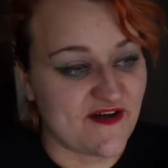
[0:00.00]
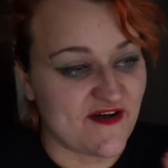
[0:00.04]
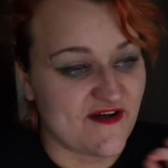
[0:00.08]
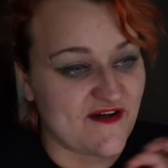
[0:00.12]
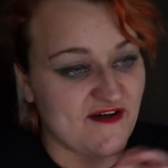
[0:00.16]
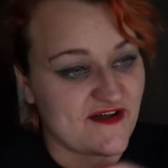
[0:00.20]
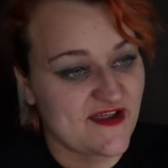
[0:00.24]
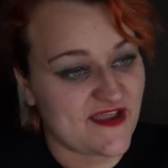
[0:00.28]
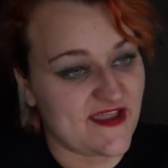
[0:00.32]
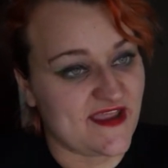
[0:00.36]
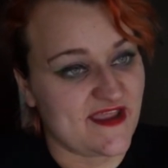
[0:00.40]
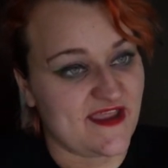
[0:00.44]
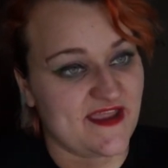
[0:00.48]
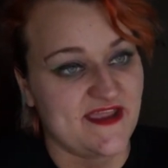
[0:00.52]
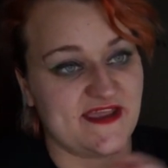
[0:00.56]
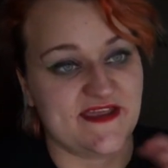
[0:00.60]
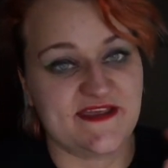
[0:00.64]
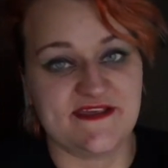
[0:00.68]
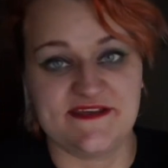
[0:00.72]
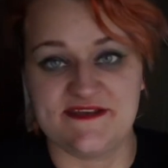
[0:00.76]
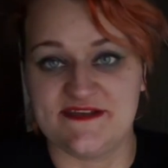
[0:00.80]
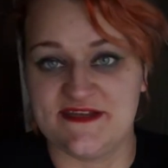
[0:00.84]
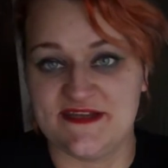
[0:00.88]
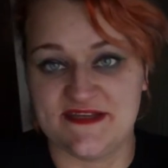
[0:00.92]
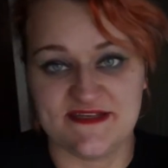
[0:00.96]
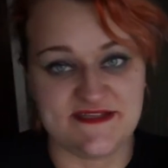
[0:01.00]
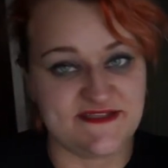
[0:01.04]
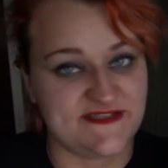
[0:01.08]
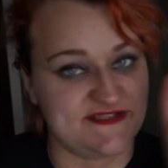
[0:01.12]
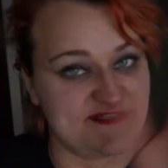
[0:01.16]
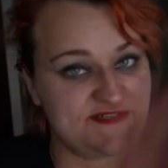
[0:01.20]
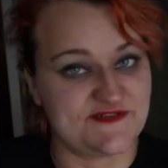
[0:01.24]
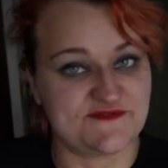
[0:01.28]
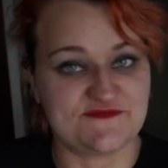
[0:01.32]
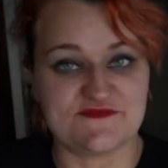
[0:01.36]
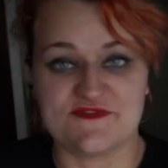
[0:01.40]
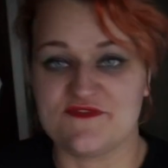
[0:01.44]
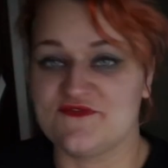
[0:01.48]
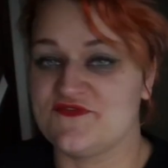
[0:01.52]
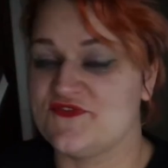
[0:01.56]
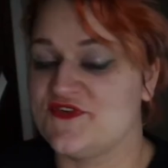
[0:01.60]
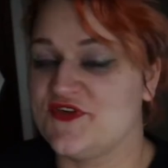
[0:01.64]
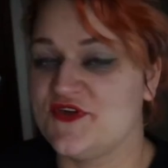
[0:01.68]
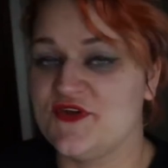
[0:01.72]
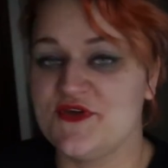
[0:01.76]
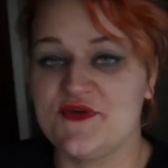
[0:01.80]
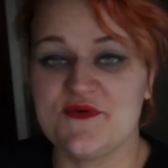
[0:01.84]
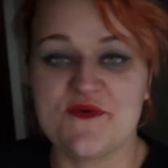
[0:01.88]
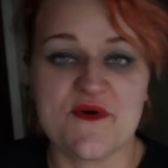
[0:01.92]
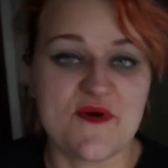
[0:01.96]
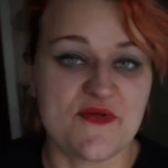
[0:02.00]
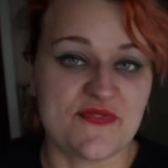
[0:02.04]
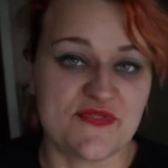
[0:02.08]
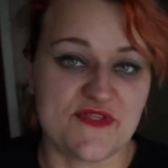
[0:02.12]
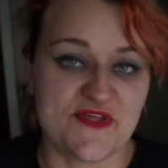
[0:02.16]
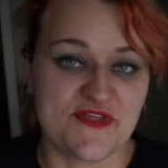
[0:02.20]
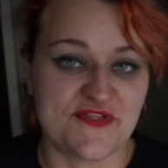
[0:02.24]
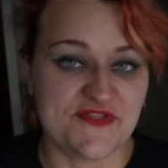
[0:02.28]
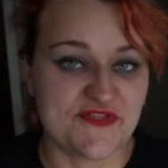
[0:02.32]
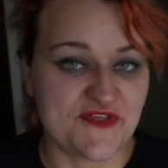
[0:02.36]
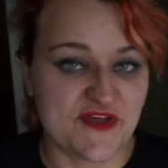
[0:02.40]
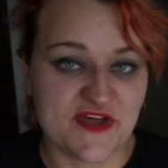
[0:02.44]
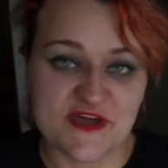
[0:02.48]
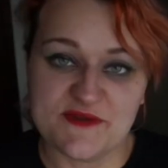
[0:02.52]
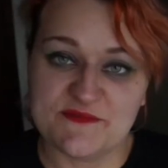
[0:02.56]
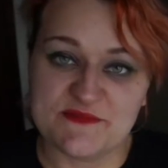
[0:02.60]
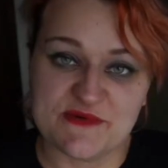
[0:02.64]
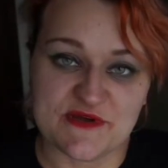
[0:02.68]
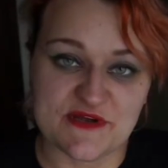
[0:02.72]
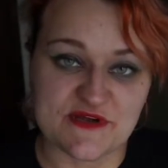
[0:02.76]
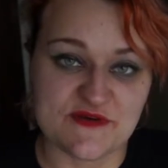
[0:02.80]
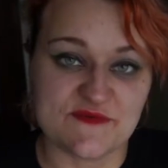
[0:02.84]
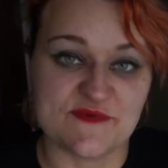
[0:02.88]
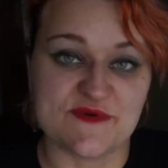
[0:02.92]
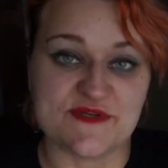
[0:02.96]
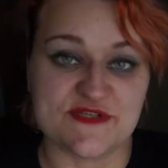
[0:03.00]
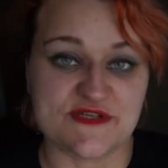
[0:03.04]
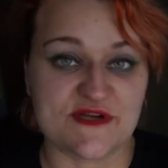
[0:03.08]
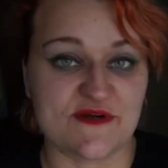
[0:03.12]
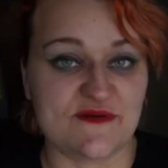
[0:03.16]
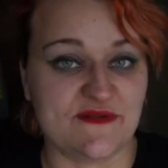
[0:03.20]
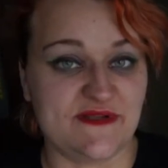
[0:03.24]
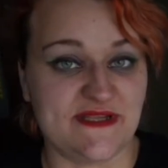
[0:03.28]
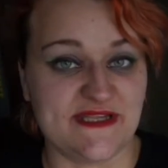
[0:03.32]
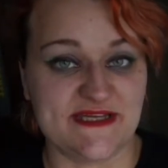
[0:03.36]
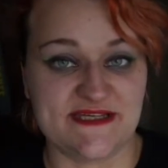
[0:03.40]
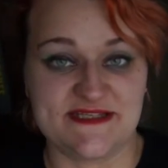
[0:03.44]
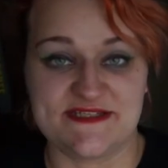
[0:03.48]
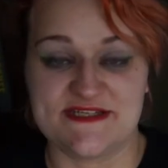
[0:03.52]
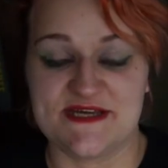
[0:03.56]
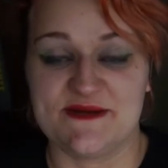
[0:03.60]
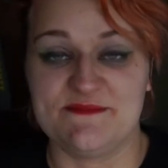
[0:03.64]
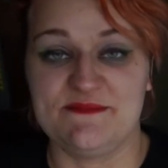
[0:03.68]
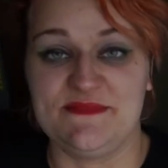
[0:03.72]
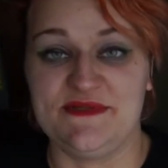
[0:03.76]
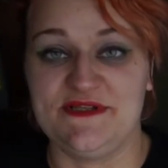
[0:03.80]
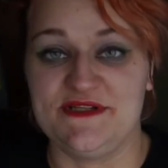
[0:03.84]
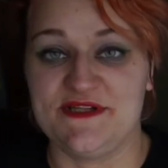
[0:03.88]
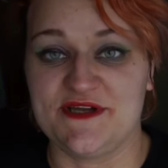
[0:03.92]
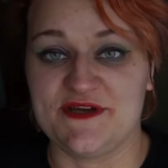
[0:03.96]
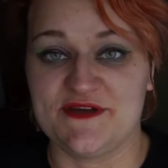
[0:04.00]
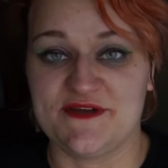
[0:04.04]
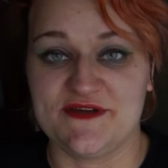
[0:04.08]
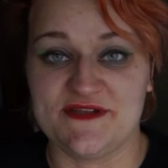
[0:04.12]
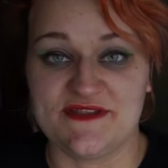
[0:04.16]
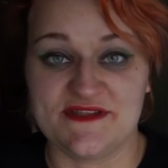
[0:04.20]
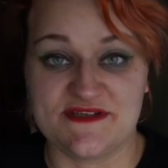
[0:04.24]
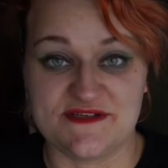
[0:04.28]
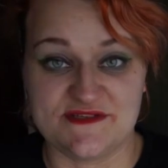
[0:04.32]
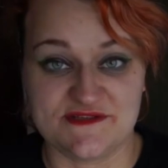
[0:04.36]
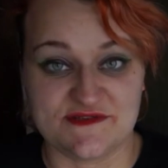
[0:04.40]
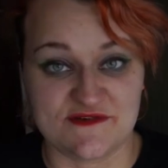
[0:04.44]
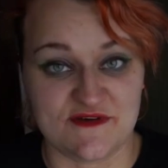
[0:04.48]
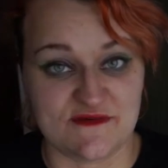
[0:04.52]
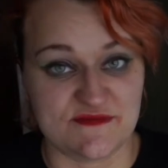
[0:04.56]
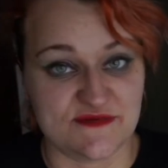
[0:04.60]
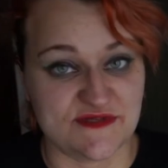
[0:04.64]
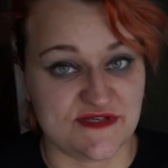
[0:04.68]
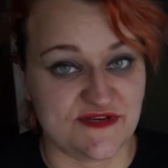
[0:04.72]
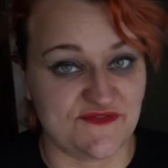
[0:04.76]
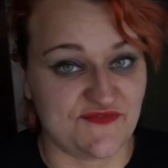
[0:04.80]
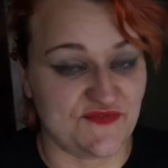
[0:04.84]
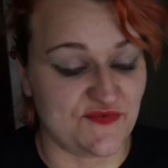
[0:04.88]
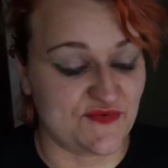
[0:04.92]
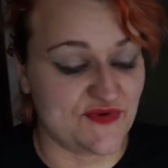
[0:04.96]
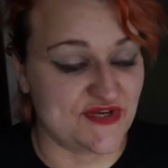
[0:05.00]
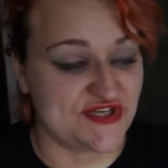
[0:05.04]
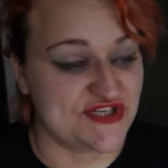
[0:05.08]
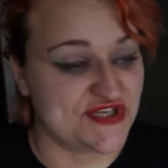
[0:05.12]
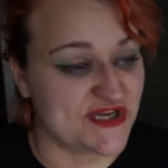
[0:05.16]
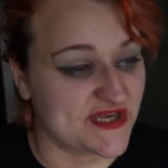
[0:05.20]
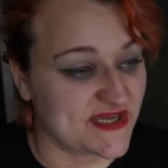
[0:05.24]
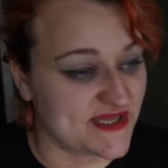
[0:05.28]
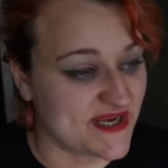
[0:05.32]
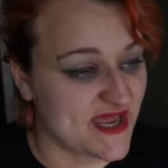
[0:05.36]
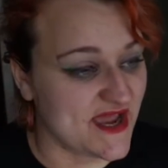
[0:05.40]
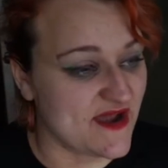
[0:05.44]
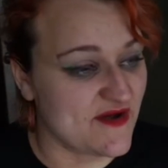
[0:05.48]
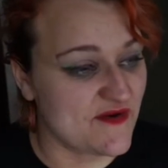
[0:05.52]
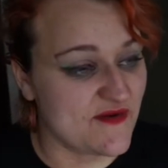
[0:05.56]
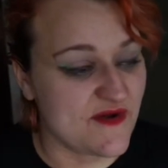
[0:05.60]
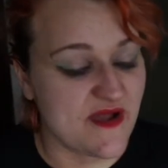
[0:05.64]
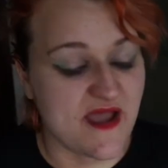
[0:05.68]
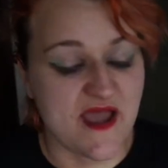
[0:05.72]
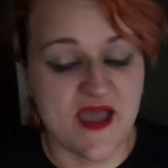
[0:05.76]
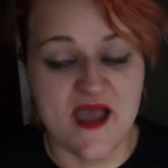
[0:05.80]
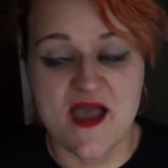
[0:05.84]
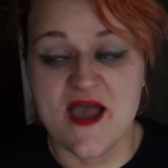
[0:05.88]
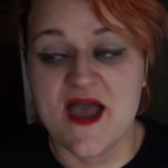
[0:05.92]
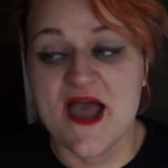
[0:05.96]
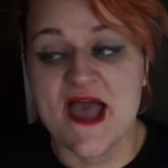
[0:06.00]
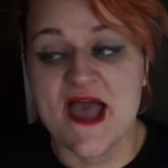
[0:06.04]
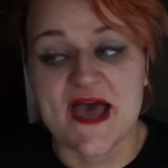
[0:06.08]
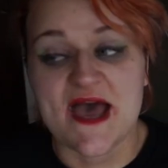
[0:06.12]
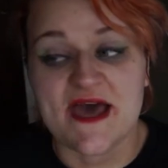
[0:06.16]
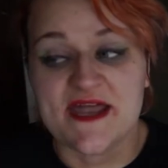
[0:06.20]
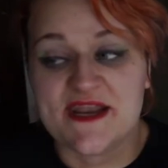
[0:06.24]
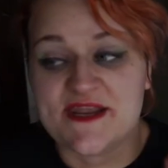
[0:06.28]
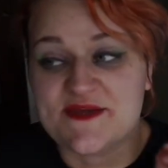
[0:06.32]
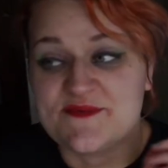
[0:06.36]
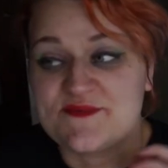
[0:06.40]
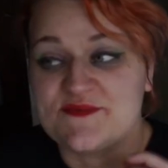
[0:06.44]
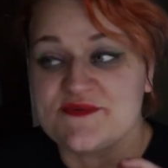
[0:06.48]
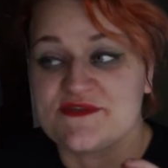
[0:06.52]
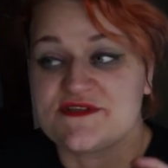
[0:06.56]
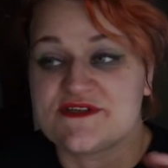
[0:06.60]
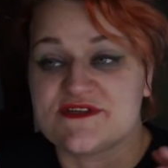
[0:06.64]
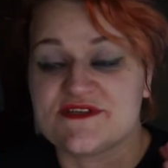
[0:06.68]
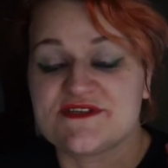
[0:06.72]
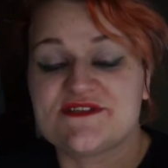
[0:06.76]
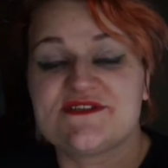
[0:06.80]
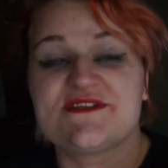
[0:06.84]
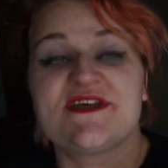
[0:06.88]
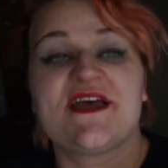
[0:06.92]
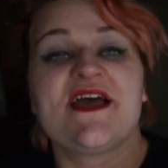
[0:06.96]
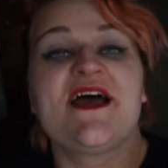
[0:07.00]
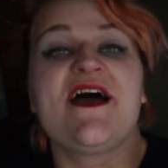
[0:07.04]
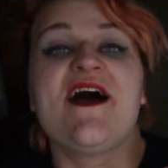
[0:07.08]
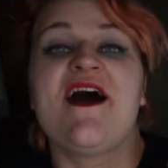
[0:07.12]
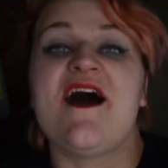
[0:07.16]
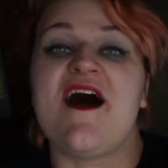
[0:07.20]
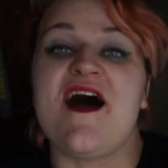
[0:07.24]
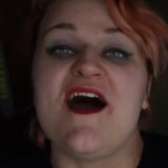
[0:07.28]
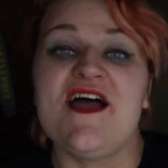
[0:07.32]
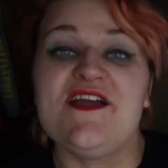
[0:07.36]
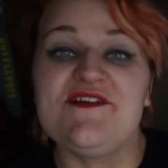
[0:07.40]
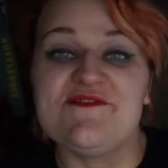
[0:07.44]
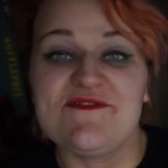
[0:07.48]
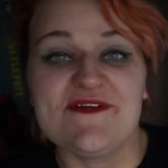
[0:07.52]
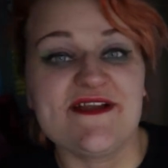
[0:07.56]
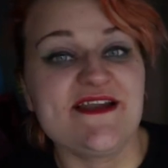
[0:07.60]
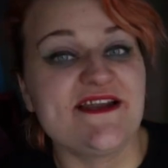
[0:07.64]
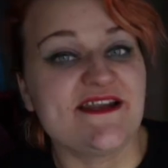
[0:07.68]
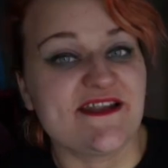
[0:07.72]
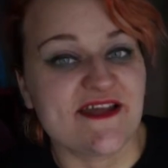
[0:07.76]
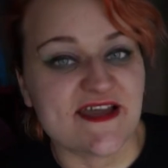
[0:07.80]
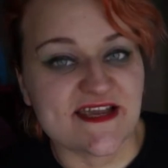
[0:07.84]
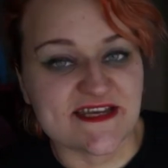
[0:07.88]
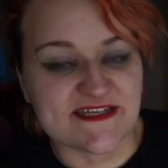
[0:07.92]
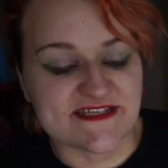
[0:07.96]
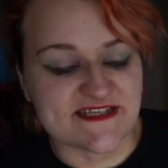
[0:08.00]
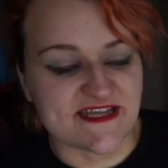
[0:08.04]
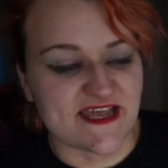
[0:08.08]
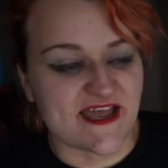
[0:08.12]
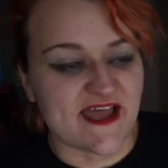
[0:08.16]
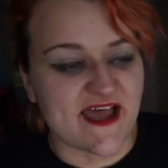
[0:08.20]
I did a review on the third book, which I'll link down below in the description if you want to check it out, and it was just, I really liked it.